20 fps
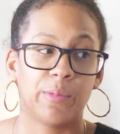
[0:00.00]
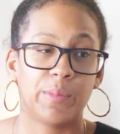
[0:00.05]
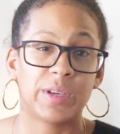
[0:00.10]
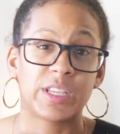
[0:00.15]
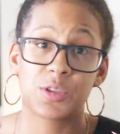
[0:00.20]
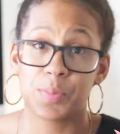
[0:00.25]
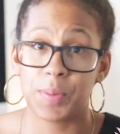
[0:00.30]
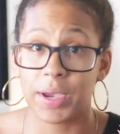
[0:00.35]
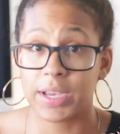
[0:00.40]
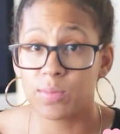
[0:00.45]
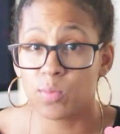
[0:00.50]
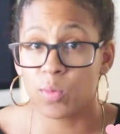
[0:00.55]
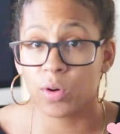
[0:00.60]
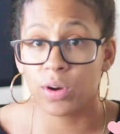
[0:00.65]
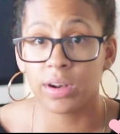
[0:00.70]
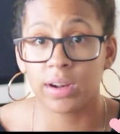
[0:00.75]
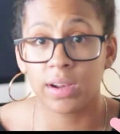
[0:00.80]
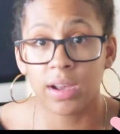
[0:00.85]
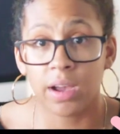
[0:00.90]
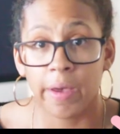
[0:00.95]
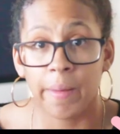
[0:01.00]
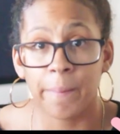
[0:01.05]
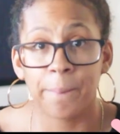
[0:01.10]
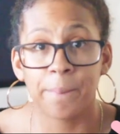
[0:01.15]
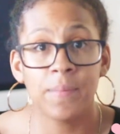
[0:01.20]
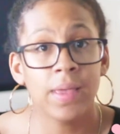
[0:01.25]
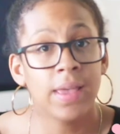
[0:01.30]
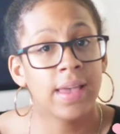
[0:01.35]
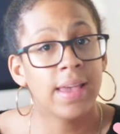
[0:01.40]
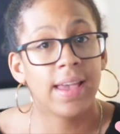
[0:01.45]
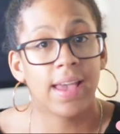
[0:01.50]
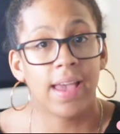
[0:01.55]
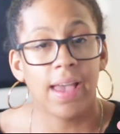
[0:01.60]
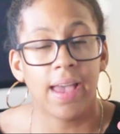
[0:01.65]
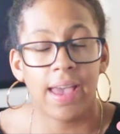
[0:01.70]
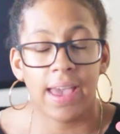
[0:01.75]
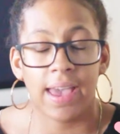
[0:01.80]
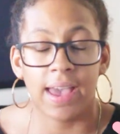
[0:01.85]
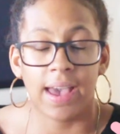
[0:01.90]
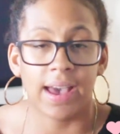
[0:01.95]
Expect more to come.
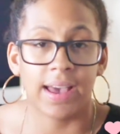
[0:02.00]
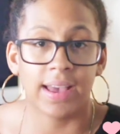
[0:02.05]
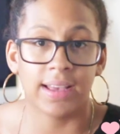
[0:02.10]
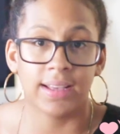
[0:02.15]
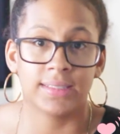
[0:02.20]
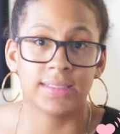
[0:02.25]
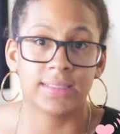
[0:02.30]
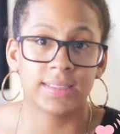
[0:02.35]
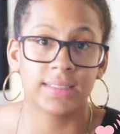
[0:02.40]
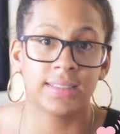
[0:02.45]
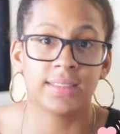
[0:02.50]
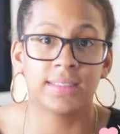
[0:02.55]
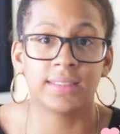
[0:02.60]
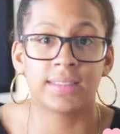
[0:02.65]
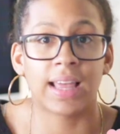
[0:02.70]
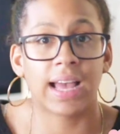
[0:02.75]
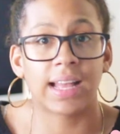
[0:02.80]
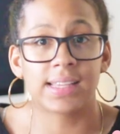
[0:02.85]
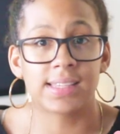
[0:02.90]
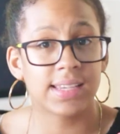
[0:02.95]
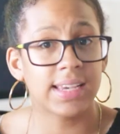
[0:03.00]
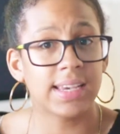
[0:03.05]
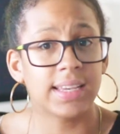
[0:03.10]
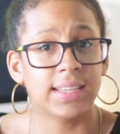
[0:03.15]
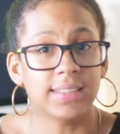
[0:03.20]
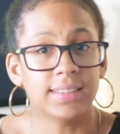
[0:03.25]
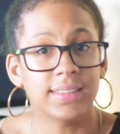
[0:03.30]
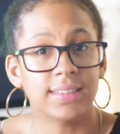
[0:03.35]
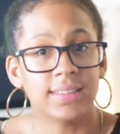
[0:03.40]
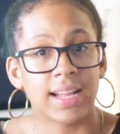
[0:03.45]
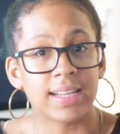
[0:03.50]
And that's it.